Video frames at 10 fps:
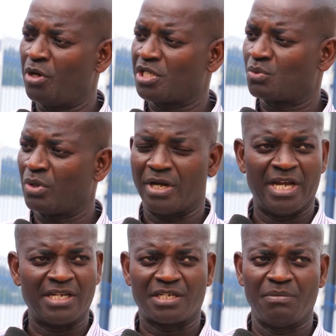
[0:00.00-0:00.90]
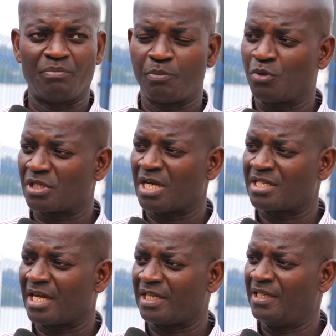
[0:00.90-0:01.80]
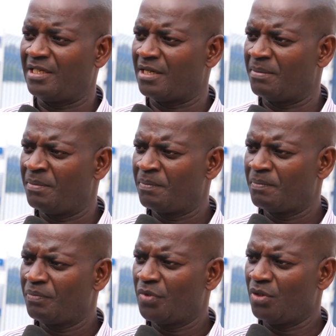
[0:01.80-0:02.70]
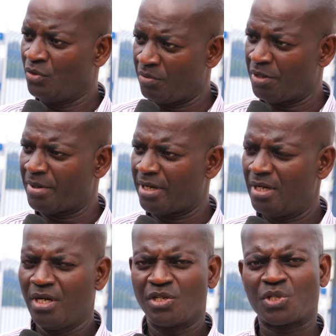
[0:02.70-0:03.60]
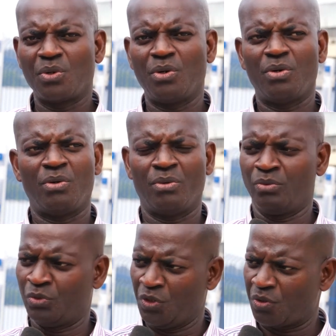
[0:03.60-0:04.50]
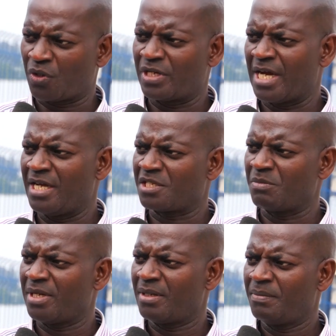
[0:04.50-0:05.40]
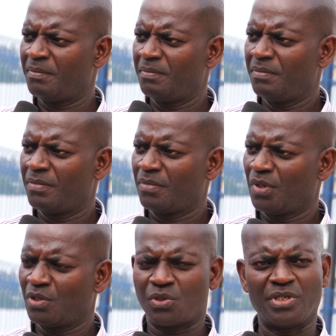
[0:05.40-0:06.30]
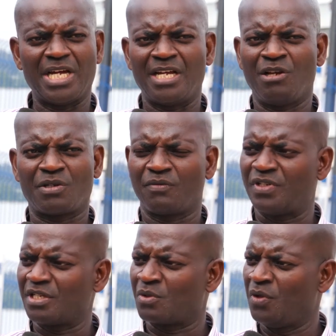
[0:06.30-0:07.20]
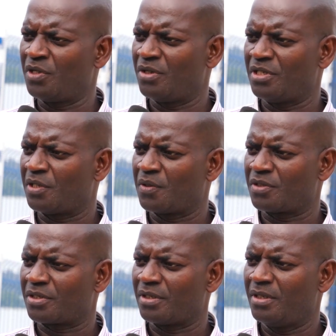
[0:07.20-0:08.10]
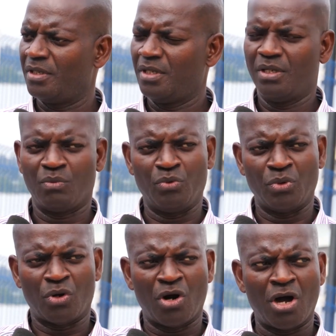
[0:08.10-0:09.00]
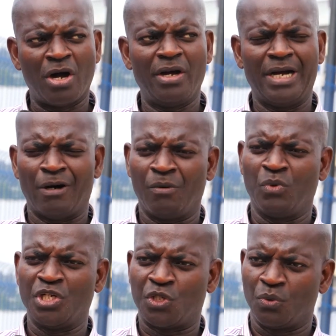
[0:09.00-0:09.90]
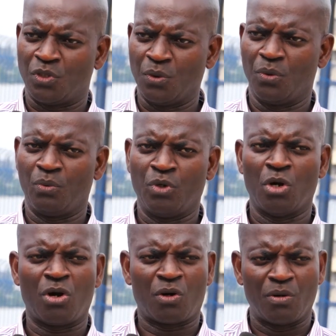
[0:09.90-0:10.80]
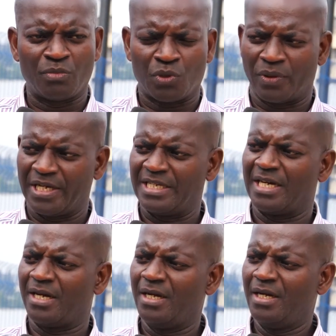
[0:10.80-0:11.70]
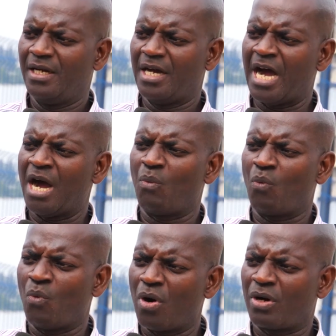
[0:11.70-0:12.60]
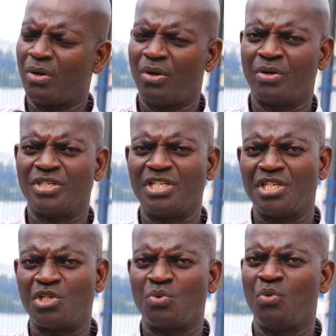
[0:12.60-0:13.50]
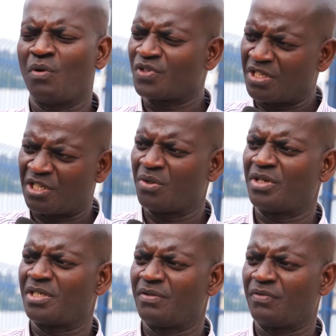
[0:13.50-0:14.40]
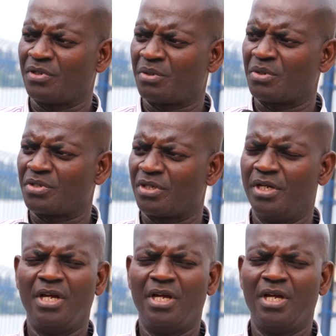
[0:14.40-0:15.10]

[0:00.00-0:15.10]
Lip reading: boys were entering people's houses and killing them? You remember? So, do you call that herdsmen? So there are a lot of things going on in the country. All we should do, we all come together and work on this issue of security for the country.